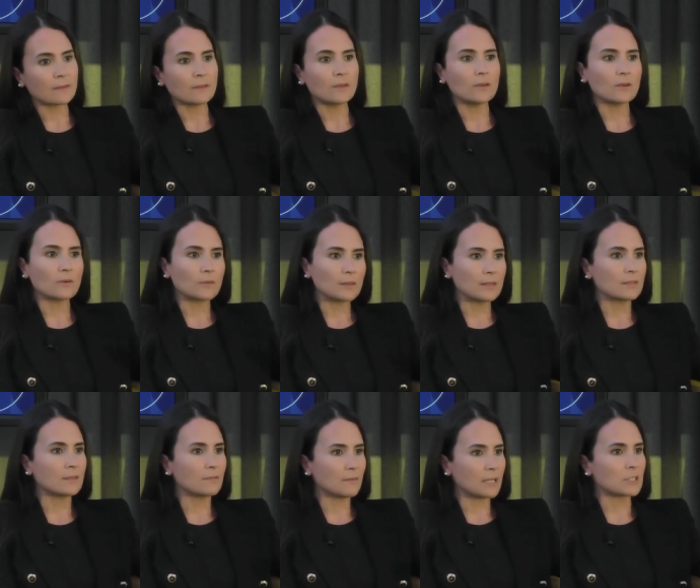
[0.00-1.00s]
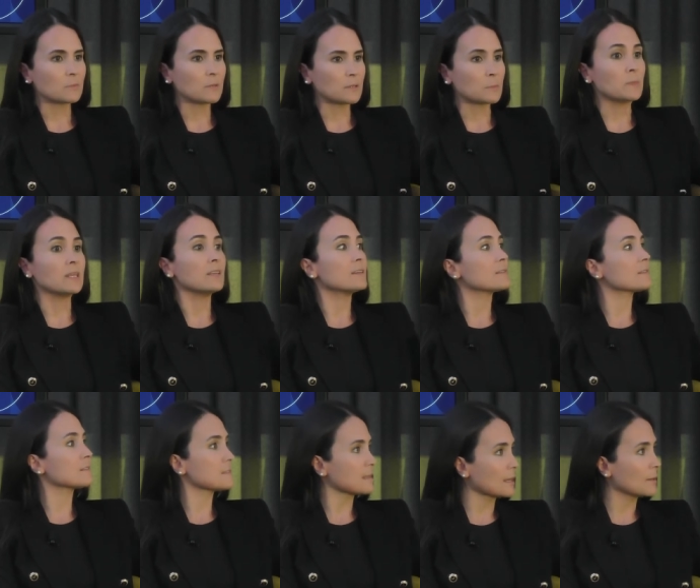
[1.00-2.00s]
you know, these investments be
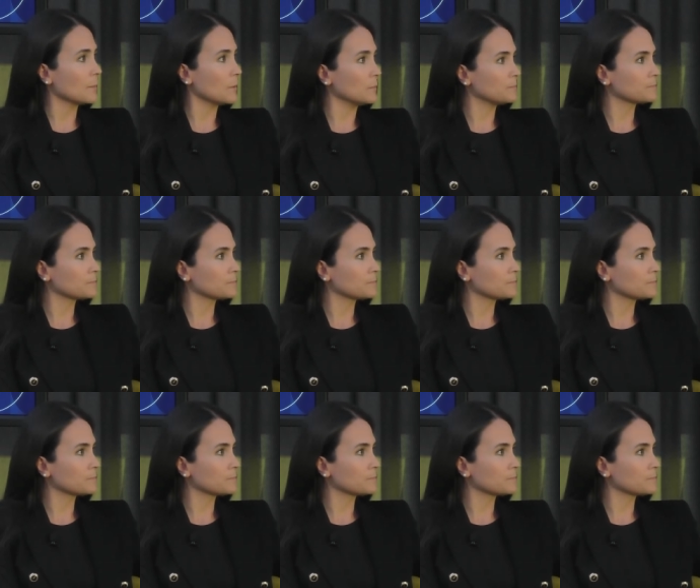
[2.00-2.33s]
sustainable.